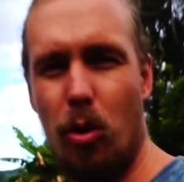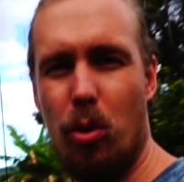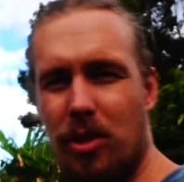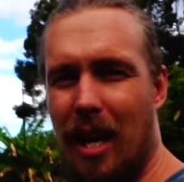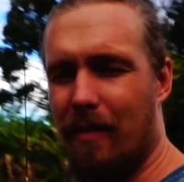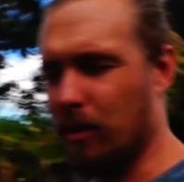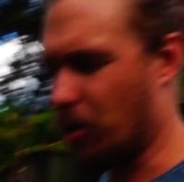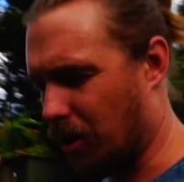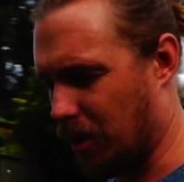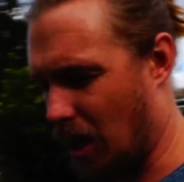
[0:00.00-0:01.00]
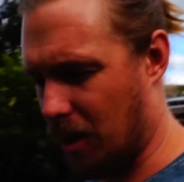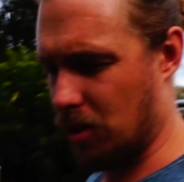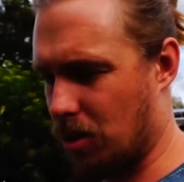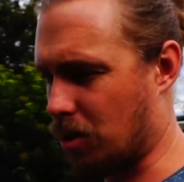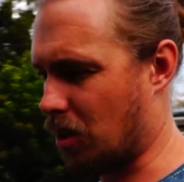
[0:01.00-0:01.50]
the hood to have a look at it yet
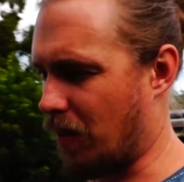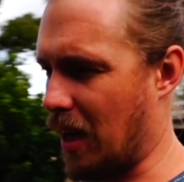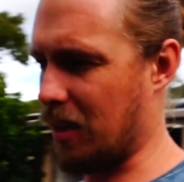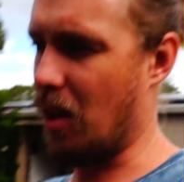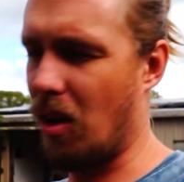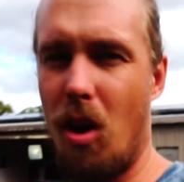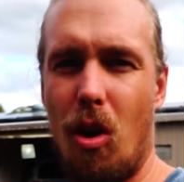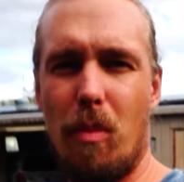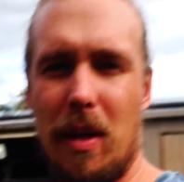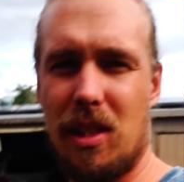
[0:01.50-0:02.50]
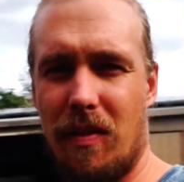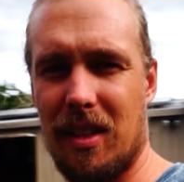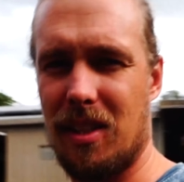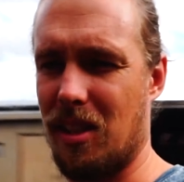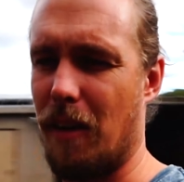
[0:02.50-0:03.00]
just because I've had a whole bunch of
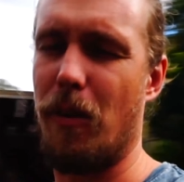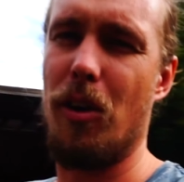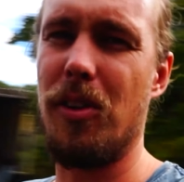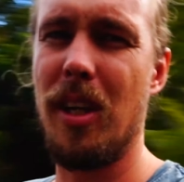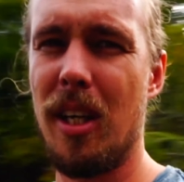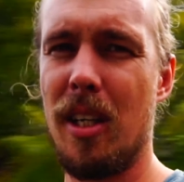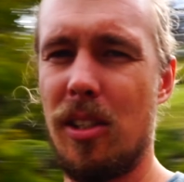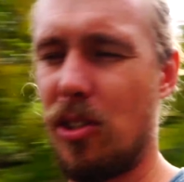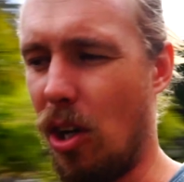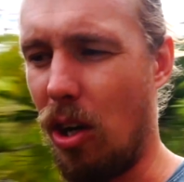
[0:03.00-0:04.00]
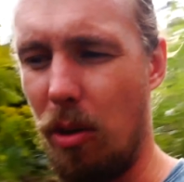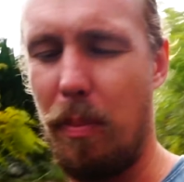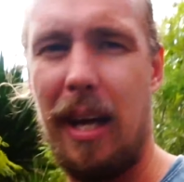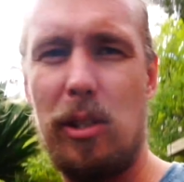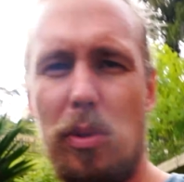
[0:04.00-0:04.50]
other stuff on. So,
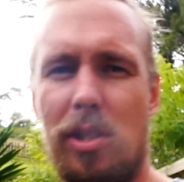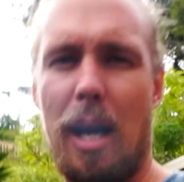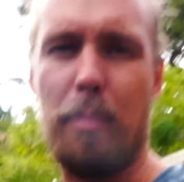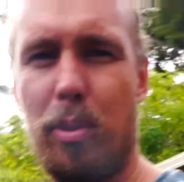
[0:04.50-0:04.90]
but as we start